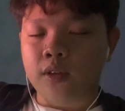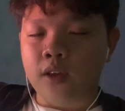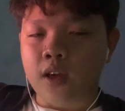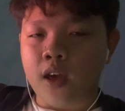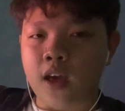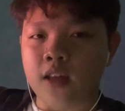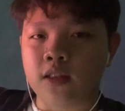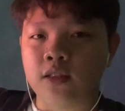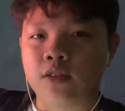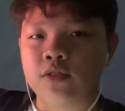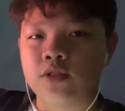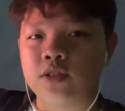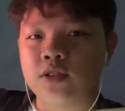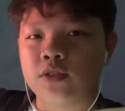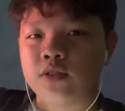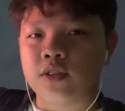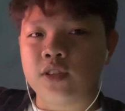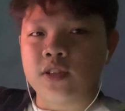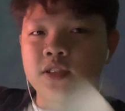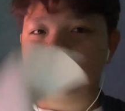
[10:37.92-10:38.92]
and there's still
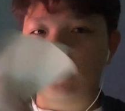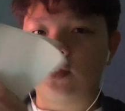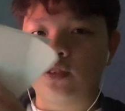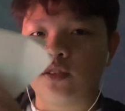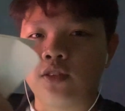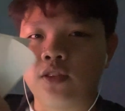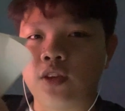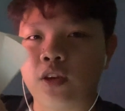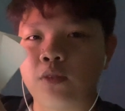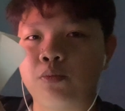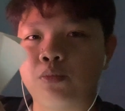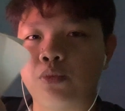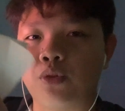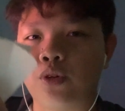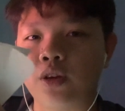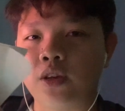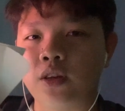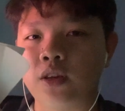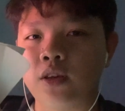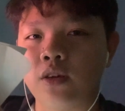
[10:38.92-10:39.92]
this thick
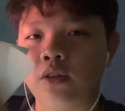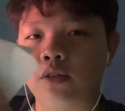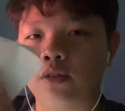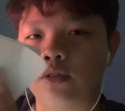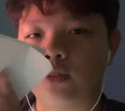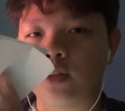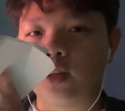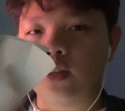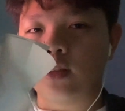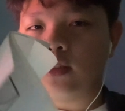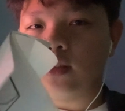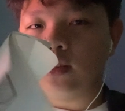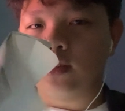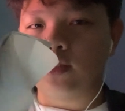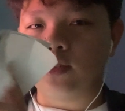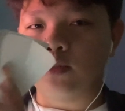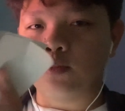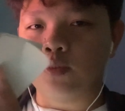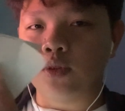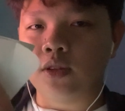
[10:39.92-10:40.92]
boy here that
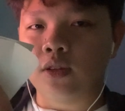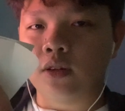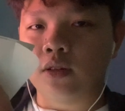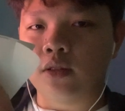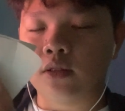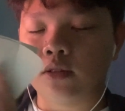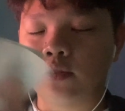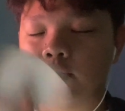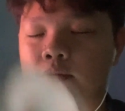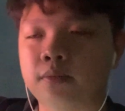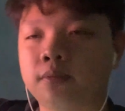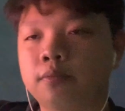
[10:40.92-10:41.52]
needs to be done.